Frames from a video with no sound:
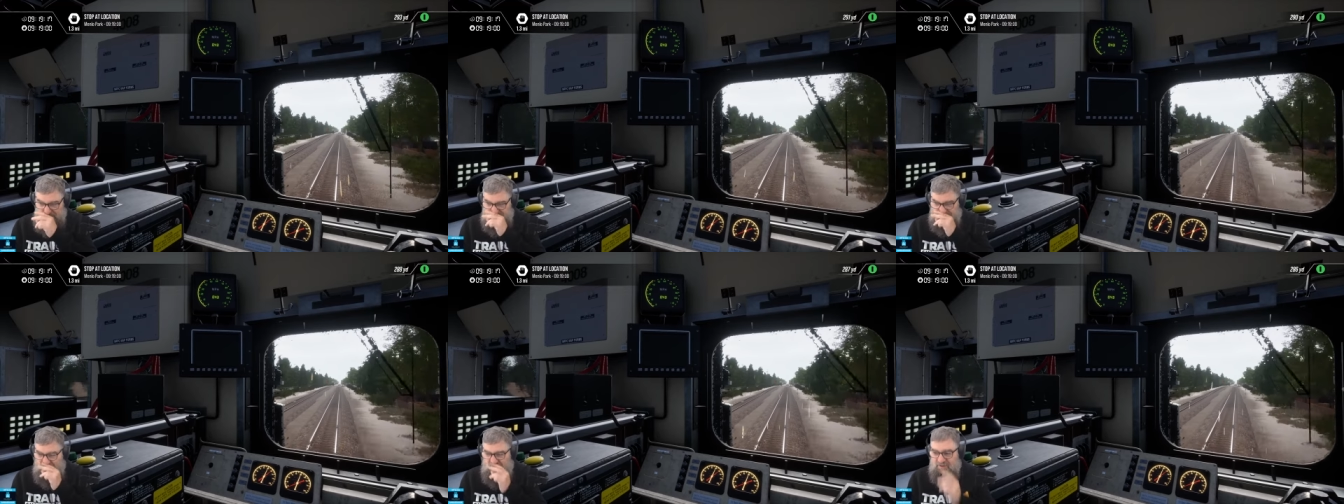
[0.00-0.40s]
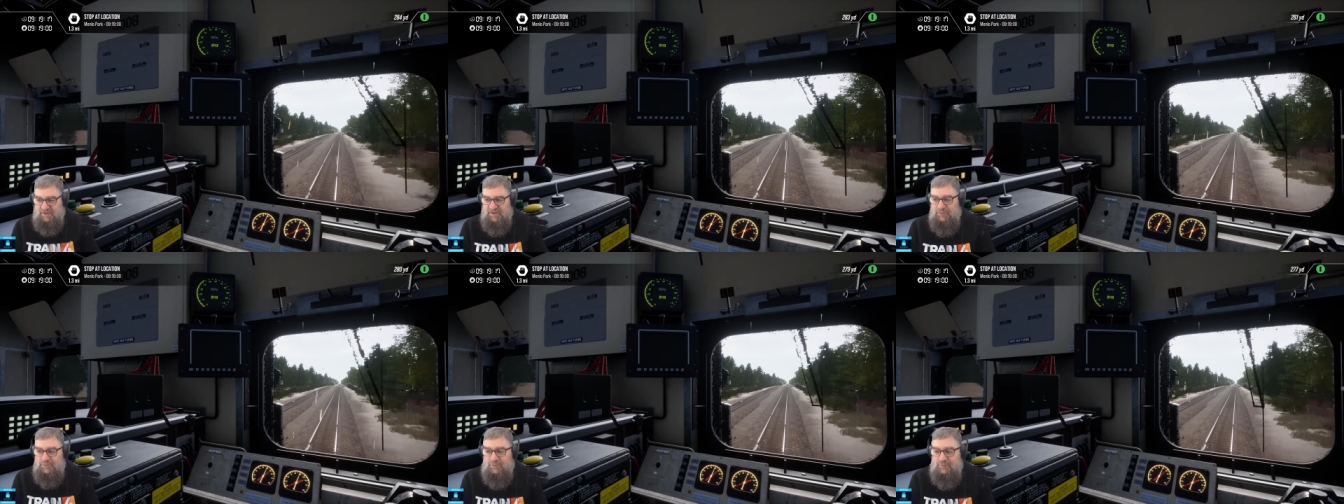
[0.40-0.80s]
It's kind
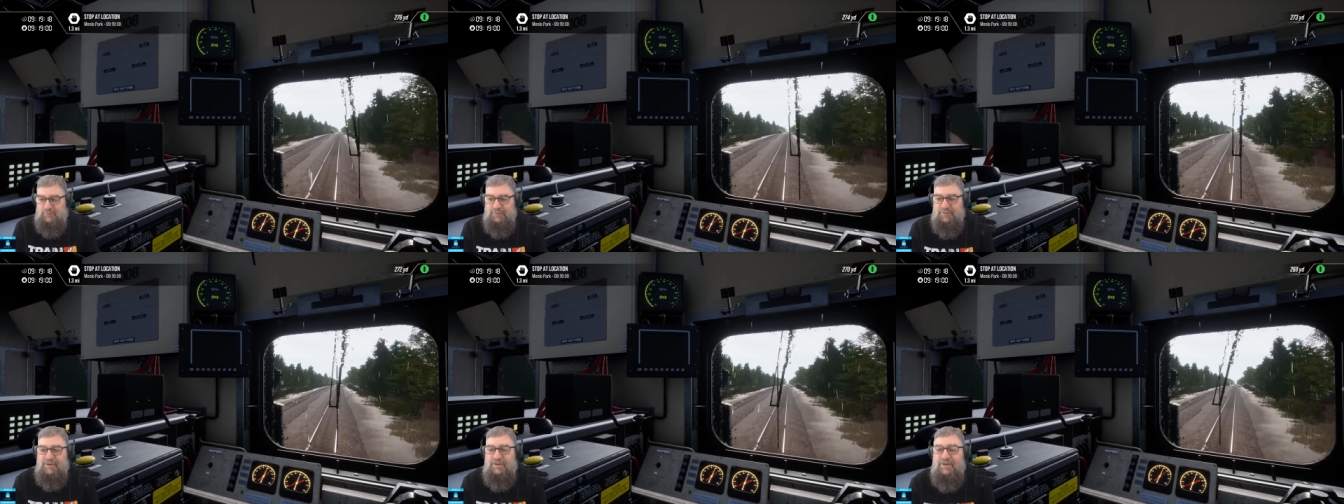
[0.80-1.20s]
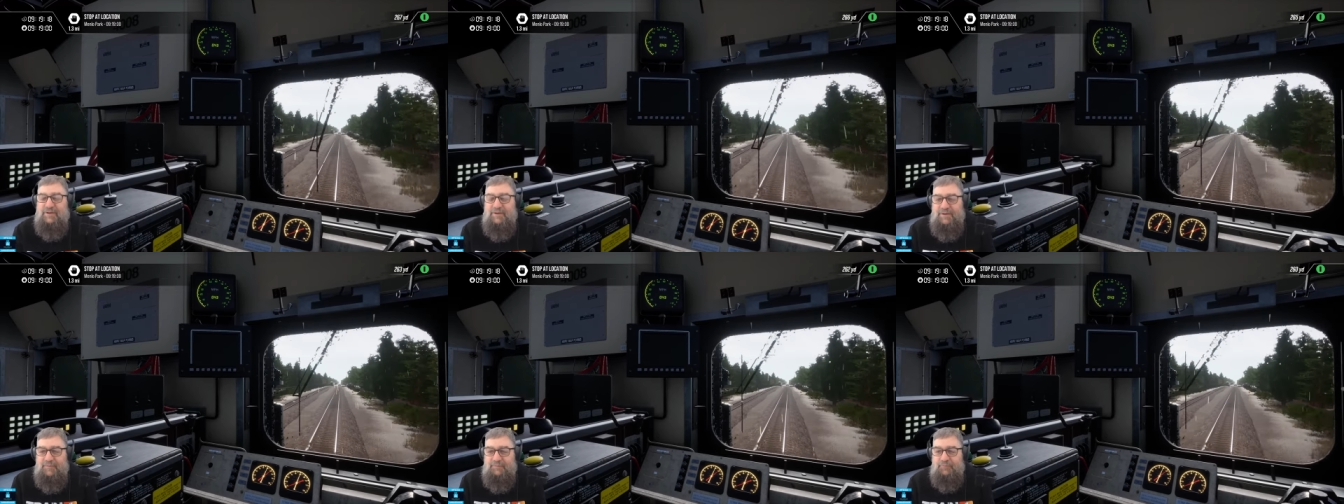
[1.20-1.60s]
of useful.
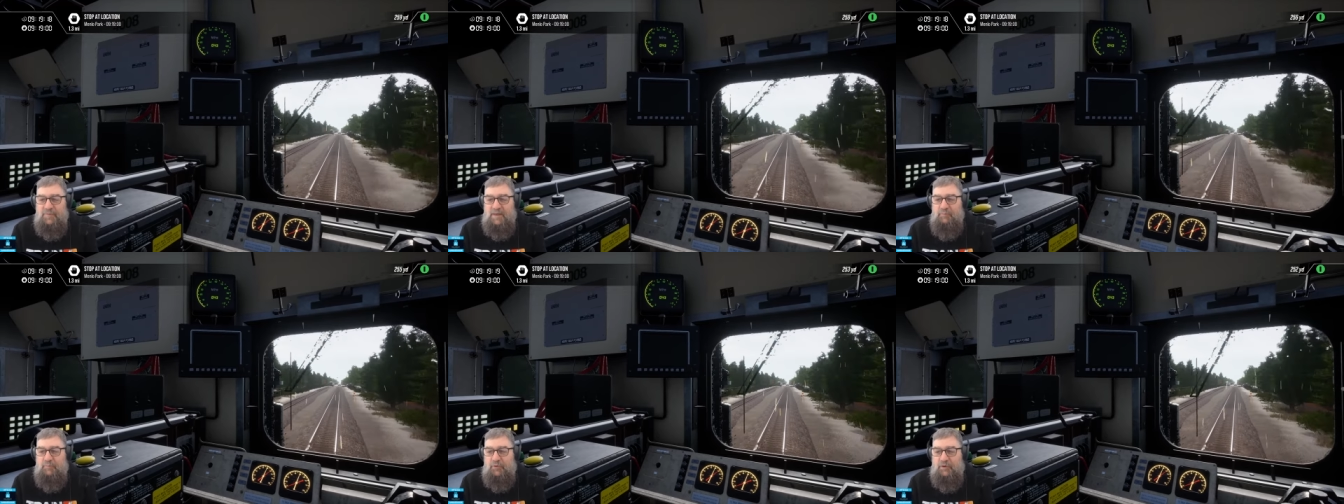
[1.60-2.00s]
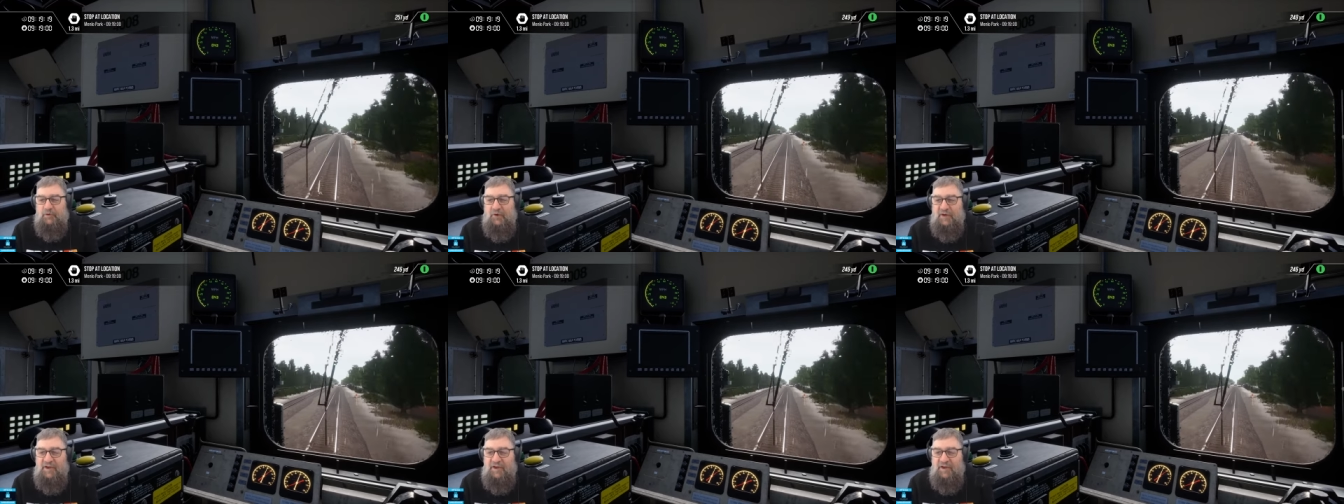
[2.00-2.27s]
But